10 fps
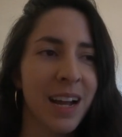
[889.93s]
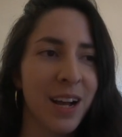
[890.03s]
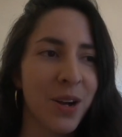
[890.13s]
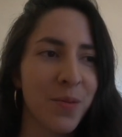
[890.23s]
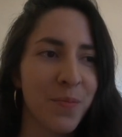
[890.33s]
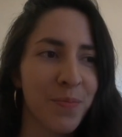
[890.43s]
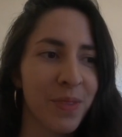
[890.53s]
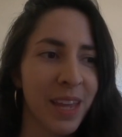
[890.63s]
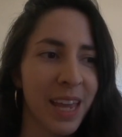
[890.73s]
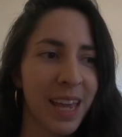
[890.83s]

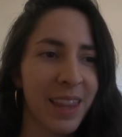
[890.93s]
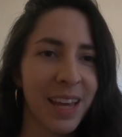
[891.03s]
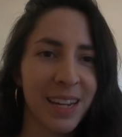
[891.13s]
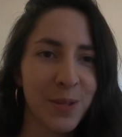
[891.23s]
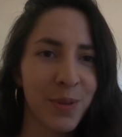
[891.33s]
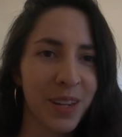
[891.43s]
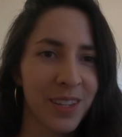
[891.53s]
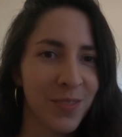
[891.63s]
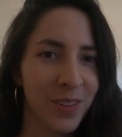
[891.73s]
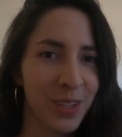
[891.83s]
and that is
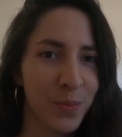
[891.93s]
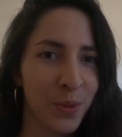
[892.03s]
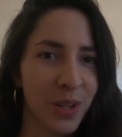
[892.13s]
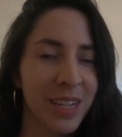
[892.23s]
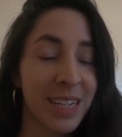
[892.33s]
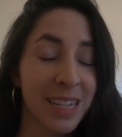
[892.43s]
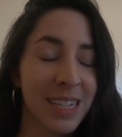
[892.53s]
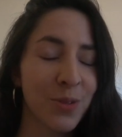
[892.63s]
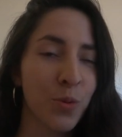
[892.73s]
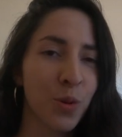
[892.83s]
because Facebook
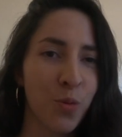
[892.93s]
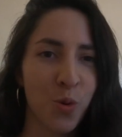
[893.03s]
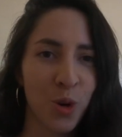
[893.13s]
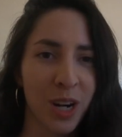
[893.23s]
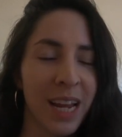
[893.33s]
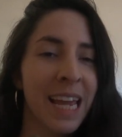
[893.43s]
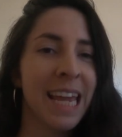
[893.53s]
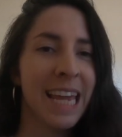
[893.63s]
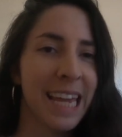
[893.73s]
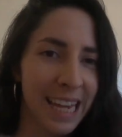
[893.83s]
does reward
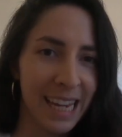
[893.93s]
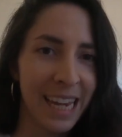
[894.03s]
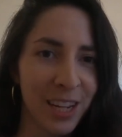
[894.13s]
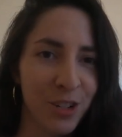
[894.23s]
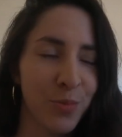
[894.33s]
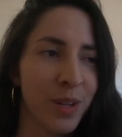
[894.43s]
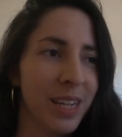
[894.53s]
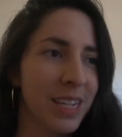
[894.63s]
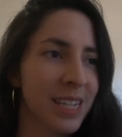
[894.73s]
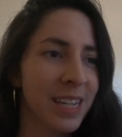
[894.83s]

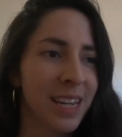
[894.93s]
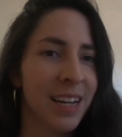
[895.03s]
engagement.